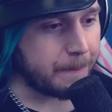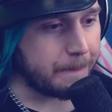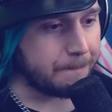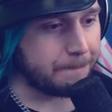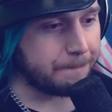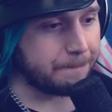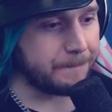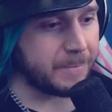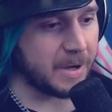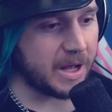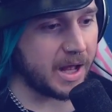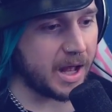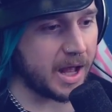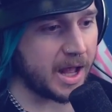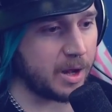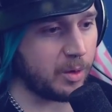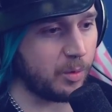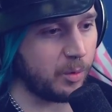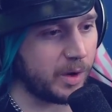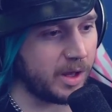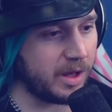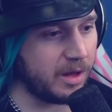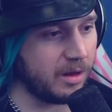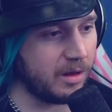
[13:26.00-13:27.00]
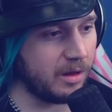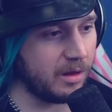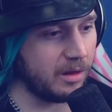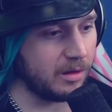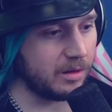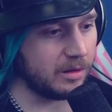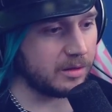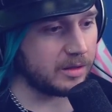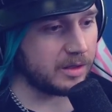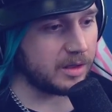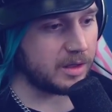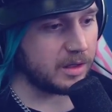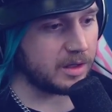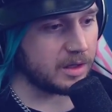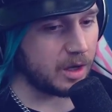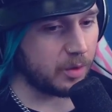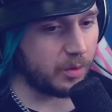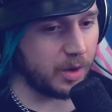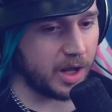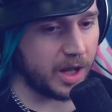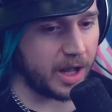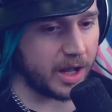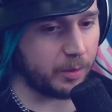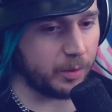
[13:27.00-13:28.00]
But I will... You know
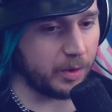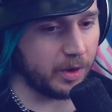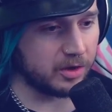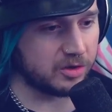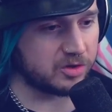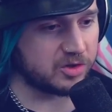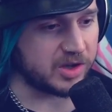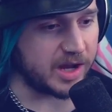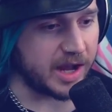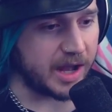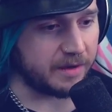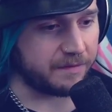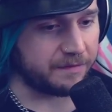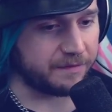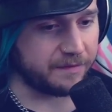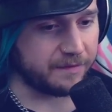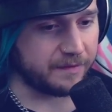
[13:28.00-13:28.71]
what? I will Jeff.